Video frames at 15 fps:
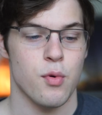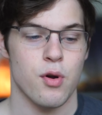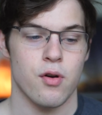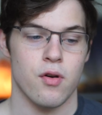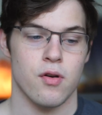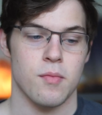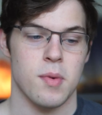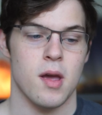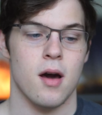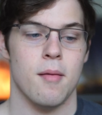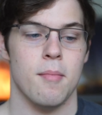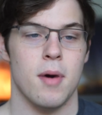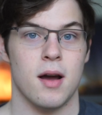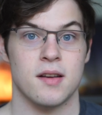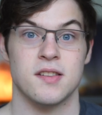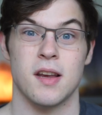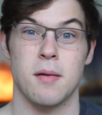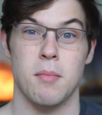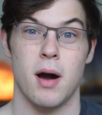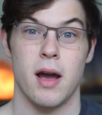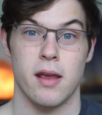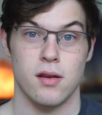we are going to be unboxing
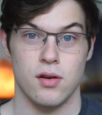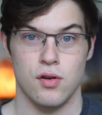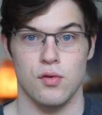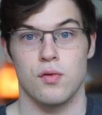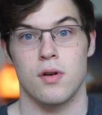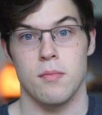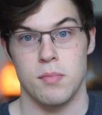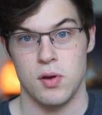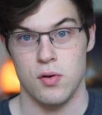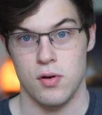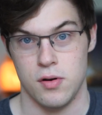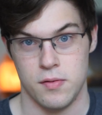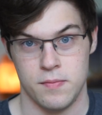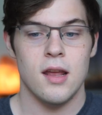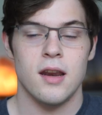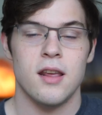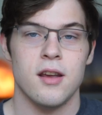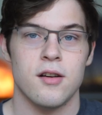my new computer. In